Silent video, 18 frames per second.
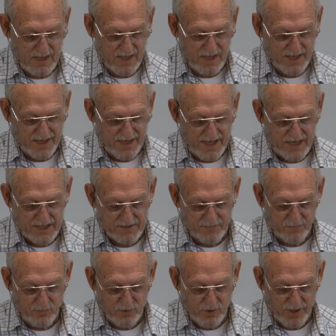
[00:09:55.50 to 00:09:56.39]
In Acts
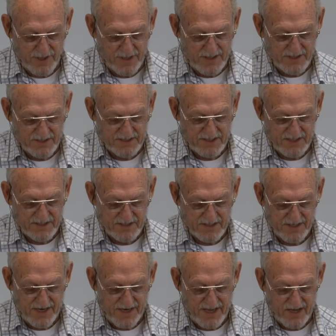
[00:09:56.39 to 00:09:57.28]
4, 8, it says,
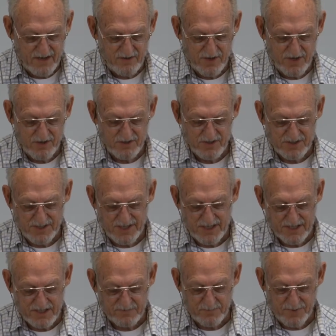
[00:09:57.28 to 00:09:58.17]
and now here
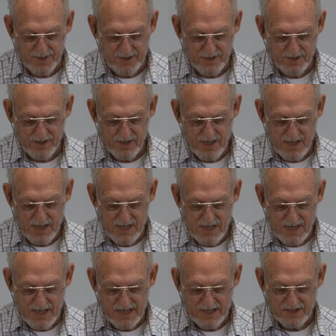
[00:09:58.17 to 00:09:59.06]
stands Peter
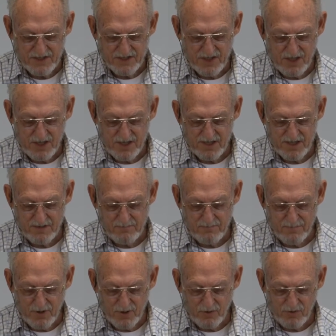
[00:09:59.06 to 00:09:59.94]
and
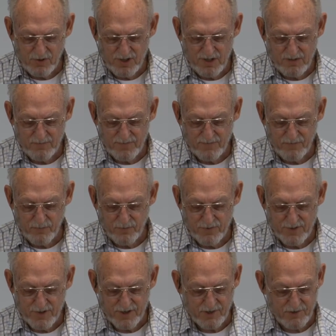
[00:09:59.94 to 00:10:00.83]
John boldly before
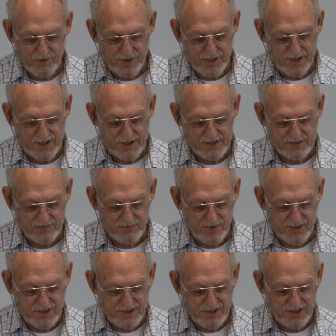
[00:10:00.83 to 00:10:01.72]
their critics, the
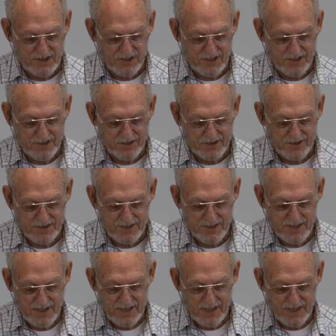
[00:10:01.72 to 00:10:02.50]
religious leaders,